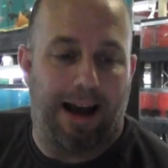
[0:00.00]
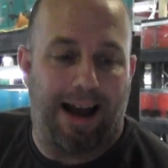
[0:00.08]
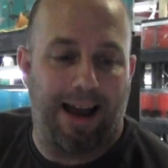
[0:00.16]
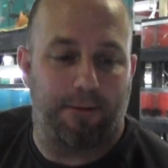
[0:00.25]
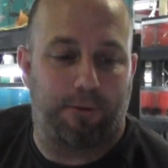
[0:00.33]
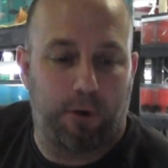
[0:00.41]

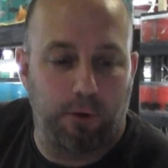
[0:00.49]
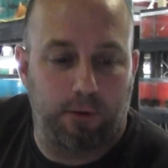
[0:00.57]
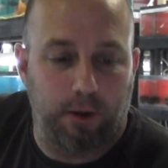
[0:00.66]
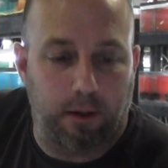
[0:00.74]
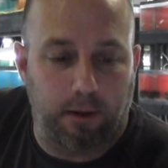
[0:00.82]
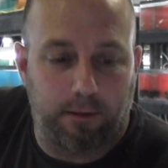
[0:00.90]
I have 2
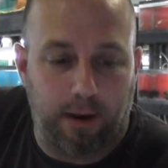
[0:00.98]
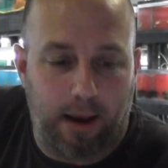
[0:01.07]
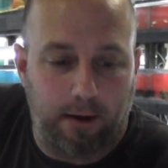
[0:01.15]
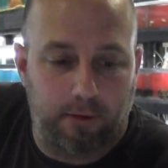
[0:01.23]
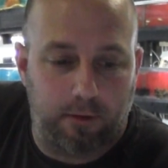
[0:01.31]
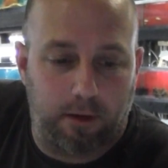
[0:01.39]
cichlid
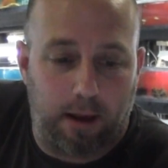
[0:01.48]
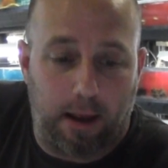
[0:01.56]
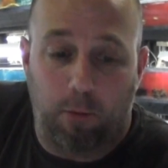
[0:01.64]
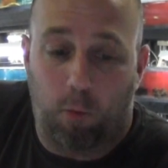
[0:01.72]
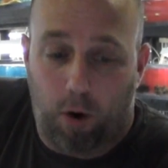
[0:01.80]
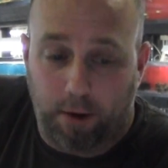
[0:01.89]
tanks
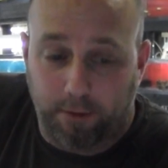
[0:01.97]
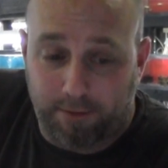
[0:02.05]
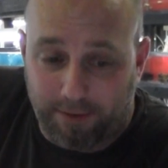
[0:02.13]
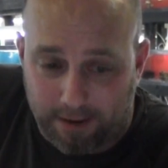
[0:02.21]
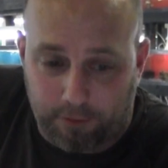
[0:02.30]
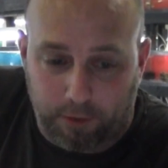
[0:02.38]
and 1
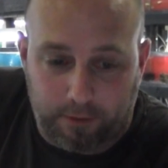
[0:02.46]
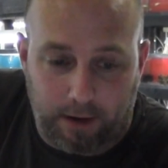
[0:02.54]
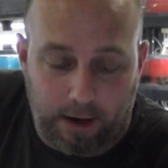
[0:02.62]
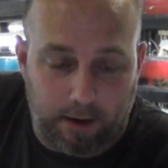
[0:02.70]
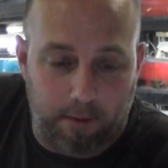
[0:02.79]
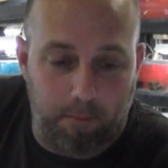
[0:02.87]
tetra
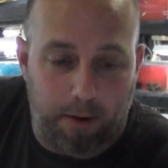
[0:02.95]
tank.